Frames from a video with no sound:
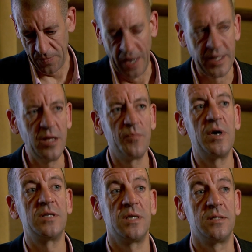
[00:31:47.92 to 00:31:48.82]
I think the
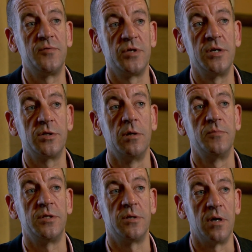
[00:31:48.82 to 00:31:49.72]
process of trying to come
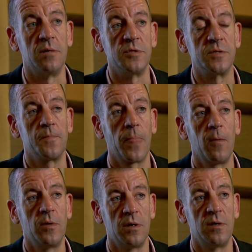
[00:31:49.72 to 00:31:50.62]
to terms
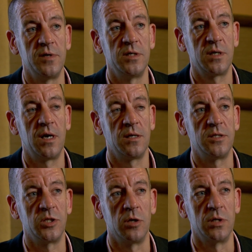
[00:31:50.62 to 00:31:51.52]
with all of these scandals
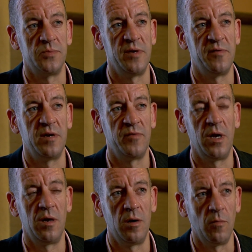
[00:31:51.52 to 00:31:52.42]
is going to be a very, very
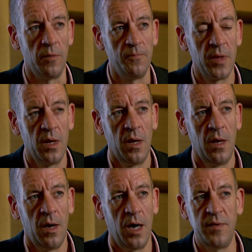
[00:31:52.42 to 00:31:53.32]
long one.
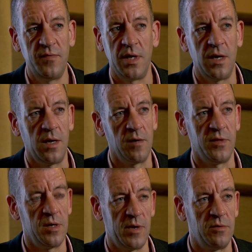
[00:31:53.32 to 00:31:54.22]
I'm even thinking of
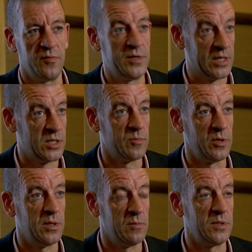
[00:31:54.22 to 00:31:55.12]
the amount of
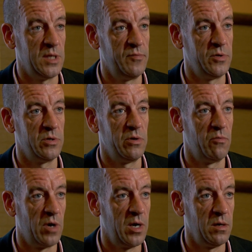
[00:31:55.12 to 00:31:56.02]
testimony that was given to the
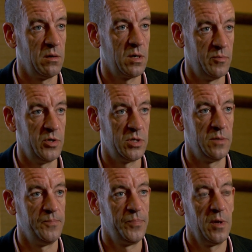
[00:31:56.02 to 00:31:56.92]
Ryan Commission
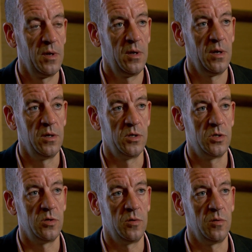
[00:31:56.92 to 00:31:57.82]

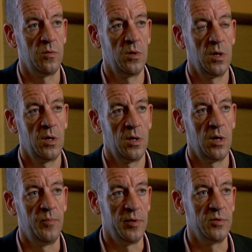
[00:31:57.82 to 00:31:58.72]
into
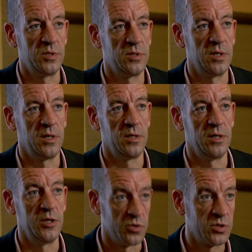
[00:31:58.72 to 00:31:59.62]
abuse in
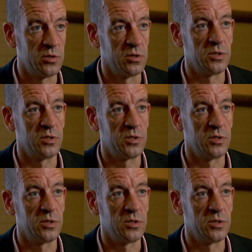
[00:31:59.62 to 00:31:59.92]
industrial